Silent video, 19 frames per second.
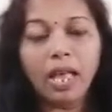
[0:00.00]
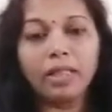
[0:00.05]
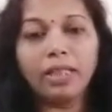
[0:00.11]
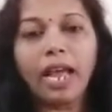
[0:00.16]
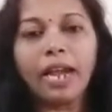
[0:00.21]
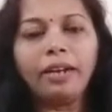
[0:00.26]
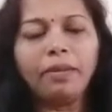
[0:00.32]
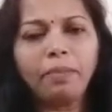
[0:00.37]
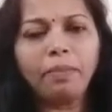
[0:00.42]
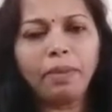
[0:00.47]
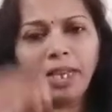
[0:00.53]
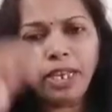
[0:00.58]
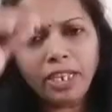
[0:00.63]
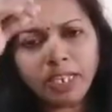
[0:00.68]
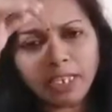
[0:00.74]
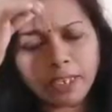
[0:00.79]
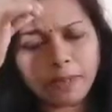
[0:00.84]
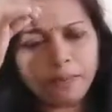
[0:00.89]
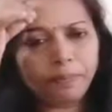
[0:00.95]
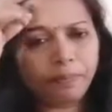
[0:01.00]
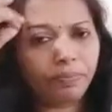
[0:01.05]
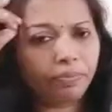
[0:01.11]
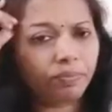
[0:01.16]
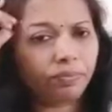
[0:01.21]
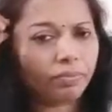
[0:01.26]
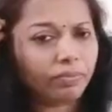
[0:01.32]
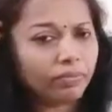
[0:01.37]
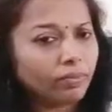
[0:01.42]
That means
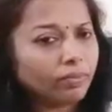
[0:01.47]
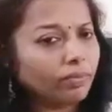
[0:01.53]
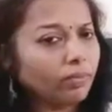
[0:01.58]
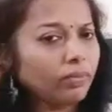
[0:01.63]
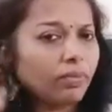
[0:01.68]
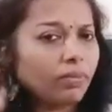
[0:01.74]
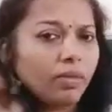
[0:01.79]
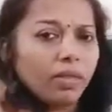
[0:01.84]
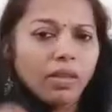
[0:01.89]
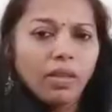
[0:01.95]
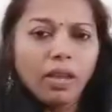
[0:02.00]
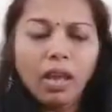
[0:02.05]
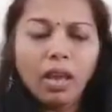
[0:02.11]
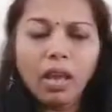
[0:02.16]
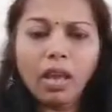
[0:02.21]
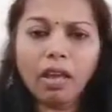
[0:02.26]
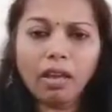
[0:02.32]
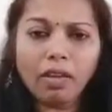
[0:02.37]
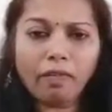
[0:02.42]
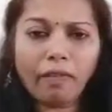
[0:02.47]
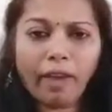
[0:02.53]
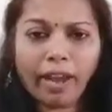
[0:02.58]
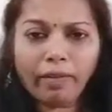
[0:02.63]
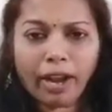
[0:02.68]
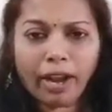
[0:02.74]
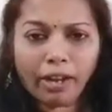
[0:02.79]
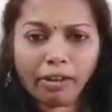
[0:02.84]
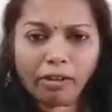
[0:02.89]

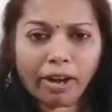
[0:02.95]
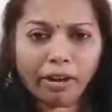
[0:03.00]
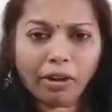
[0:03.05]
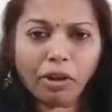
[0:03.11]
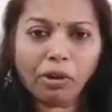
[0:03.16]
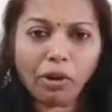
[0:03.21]
when we are trying